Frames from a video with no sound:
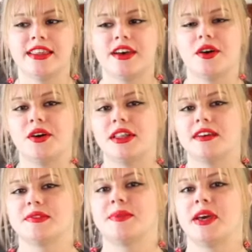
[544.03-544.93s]
that all
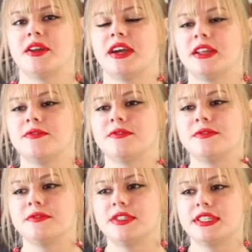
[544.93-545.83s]
lives matter kind of
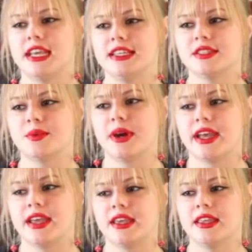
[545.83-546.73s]
takes
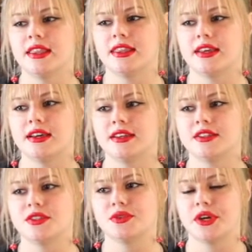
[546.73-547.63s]
away the
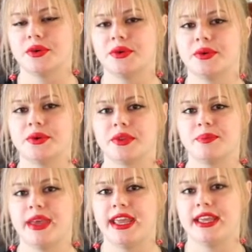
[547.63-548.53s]
struggle or the
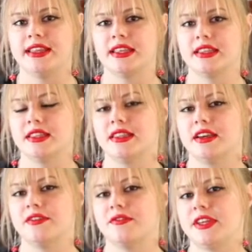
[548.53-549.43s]
pain that
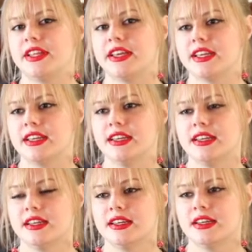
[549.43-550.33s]
they're feeling,
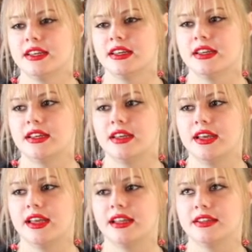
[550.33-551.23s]

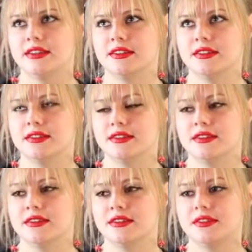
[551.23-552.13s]
and
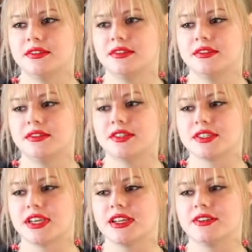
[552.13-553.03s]
just
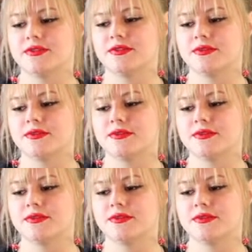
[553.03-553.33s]
kind of,